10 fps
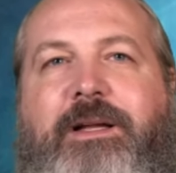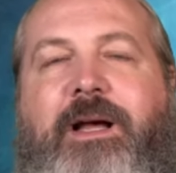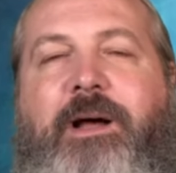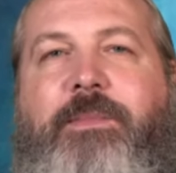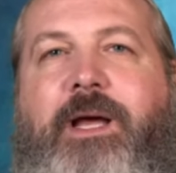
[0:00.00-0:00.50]

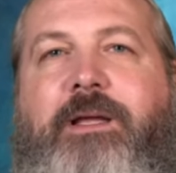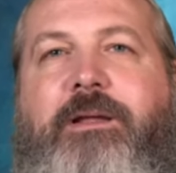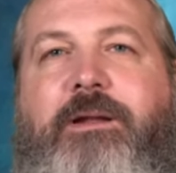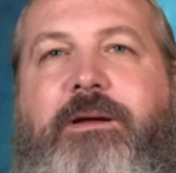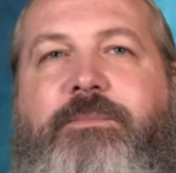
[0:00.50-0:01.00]
I'm not, you
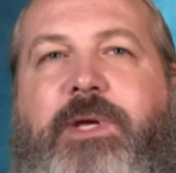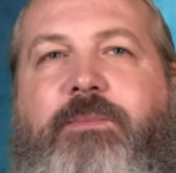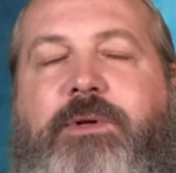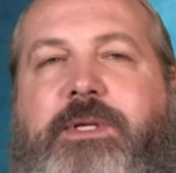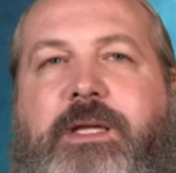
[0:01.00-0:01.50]
know,
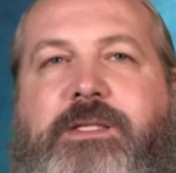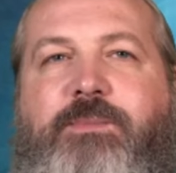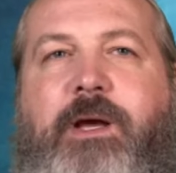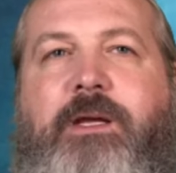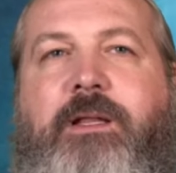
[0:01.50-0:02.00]
people can
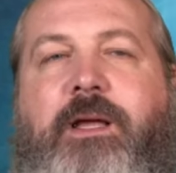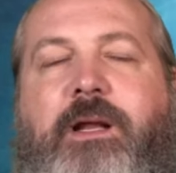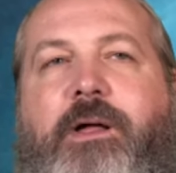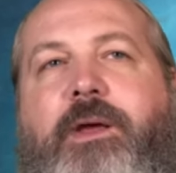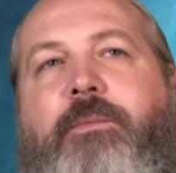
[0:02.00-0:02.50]
speculate
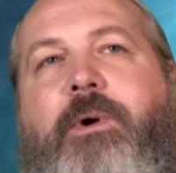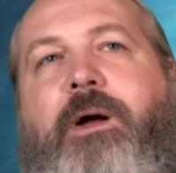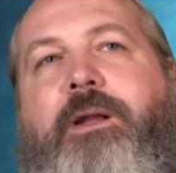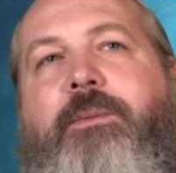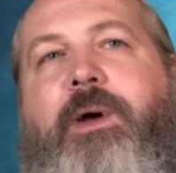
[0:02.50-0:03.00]
all they
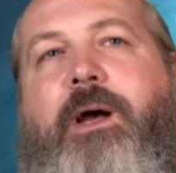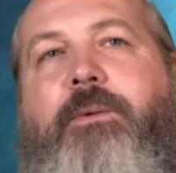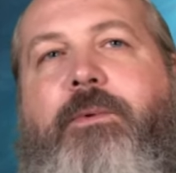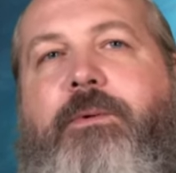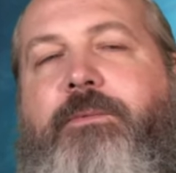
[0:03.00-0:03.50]
want
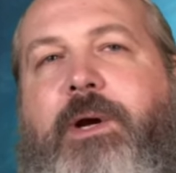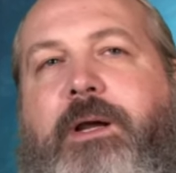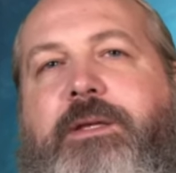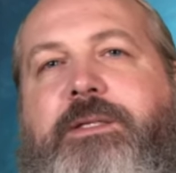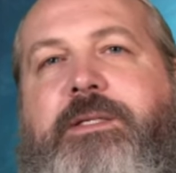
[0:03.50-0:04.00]
about where
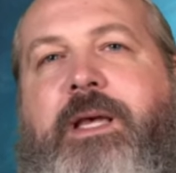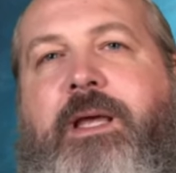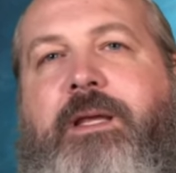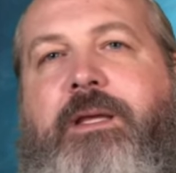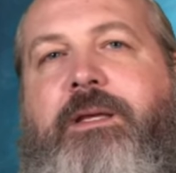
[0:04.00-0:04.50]
this is
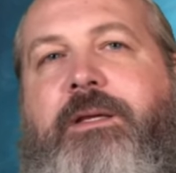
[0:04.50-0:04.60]
heading.